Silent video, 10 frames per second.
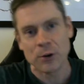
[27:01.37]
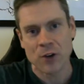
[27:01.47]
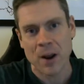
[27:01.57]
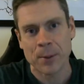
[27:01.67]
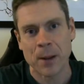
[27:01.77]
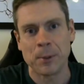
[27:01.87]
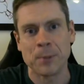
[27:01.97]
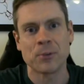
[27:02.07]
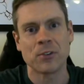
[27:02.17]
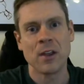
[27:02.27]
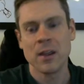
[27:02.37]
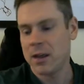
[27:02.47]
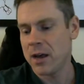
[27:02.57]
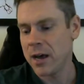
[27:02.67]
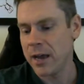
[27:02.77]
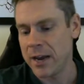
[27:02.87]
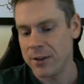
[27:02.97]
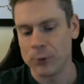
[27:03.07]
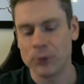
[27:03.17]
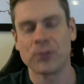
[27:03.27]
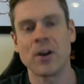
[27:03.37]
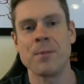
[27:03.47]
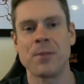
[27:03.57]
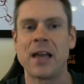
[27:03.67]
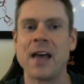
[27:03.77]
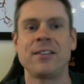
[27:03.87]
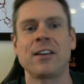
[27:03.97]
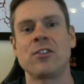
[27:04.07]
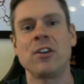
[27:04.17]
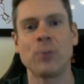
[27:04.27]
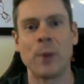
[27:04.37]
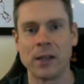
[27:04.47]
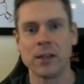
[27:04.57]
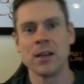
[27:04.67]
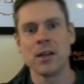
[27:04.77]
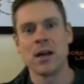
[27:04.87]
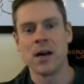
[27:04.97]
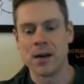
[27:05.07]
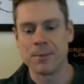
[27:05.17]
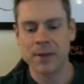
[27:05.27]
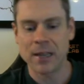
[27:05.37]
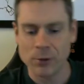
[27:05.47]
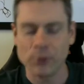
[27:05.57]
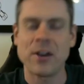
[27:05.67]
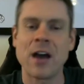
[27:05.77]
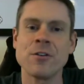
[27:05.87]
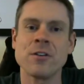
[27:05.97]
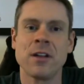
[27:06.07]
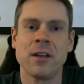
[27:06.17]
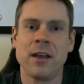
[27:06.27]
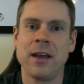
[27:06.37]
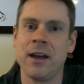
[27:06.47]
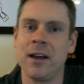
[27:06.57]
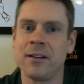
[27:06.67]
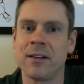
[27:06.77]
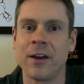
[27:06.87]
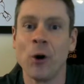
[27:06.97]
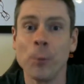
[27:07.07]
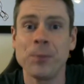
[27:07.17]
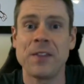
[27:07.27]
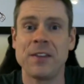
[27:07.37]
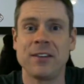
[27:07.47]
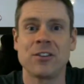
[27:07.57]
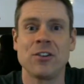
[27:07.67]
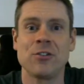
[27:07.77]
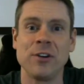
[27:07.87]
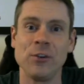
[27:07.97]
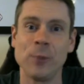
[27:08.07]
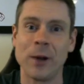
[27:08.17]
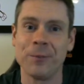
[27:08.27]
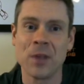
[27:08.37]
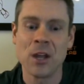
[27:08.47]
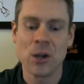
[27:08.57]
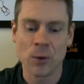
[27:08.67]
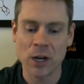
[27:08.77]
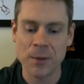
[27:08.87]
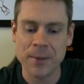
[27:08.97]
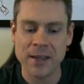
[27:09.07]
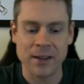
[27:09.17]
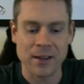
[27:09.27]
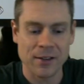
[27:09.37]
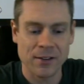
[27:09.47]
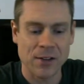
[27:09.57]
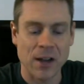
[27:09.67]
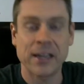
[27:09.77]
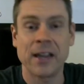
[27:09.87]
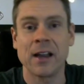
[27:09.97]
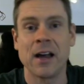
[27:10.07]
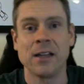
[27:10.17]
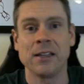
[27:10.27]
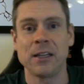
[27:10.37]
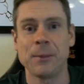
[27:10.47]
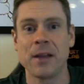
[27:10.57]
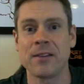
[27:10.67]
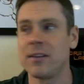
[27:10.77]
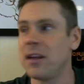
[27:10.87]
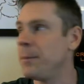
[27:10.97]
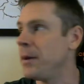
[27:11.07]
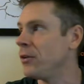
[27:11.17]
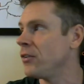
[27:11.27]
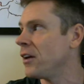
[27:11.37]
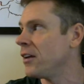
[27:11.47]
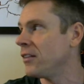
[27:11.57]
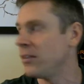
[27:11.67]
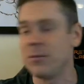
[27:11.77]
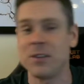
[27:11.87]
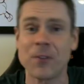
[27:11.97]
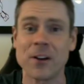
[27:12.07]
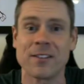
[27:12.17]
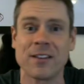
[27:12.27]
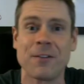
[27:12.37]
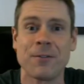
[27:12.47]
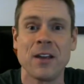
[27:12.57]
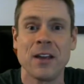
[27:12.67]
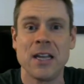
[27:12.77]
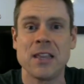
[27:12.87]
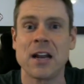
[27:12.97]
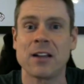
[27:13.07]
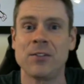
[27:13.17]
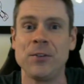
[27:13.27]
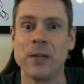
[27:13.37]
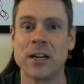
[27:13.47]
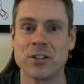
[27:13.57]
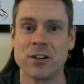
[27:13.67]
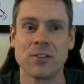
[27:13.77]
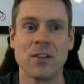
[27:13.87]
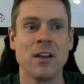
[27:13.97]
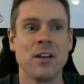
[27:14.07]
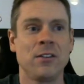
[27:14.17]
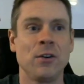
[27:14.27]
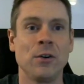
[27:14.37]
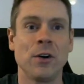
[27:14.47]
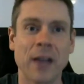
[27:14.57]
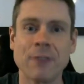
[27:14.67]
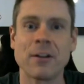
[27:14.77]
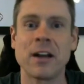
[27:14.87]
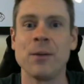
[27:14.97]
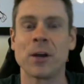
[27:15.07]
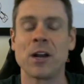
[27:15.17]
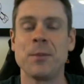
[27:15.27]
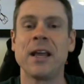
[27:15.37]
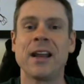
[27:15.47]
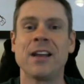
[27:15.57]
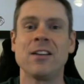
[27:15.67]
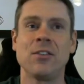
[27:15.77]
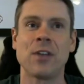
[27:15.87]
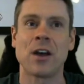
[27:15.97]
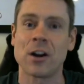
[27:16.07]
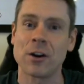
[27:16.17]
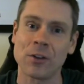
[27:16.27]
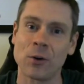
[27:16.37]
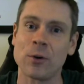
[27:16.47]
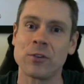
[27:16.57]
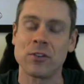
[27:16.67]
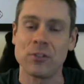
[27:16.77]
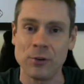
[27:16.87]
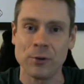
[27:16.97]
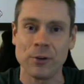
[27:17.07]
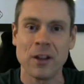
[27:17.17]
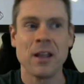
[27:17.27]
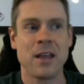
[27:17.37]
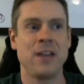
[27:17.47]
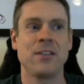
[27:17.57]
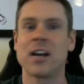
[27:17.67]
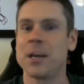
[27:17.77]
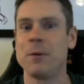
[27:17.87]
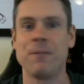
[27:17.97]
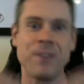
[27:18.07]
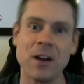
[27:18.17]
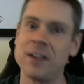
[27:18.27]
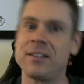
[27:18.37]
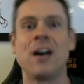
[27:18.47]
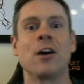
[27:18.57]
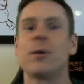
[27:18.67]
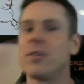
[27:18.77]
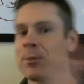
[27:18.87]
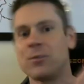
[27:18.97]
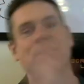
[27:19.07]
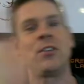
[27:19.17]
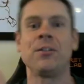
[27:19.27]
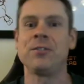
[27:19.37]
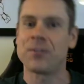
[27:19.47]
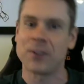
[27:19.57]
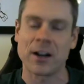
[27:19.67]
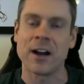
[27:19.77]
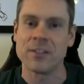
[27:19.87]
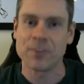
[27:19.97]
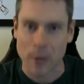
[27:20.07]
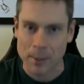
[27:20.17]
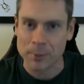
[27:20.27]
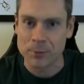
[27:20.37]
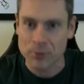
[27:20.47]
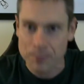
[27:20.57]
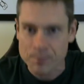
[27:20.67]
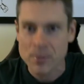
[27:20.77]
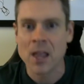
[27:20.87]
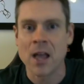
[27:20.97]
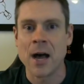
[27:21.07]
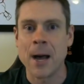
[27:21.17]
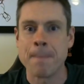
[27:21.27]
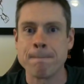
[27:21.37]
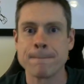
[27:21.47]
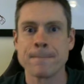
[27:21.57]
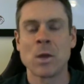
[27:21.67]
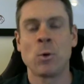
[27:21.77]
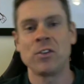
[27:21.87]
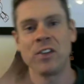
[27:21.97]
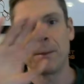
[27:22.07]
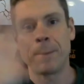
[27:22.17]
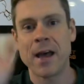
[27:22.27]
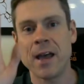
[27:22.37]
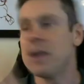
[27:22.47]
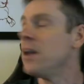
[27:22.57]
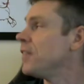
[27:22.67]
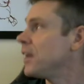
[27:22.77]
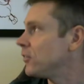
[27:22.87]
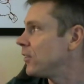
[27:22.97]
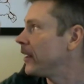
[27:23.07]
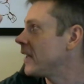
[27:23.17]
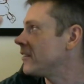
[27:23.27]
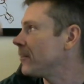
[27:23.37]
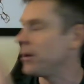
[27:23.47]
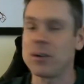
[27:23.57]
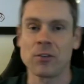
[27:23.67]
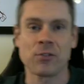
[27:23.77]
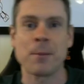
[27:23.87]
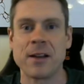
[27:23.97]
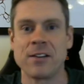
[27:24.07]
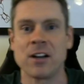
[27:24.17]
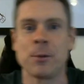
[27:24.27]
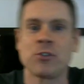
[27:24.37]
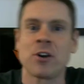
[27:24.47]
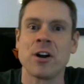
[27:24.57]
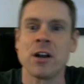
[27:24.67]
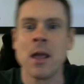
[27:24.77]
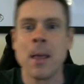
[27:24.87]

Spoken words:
to try problems and those from the last section as well. Get those down, and I hope that this section treats you well. We're going to be talking a little bit about some different stuff in the next few lectures. So get ready. We're going to be getting into the heart of the course soon and talking about various algorithms to solve different kinds of problems. I want to say goodbye. Thanks to the guest appearance from my terrible drawn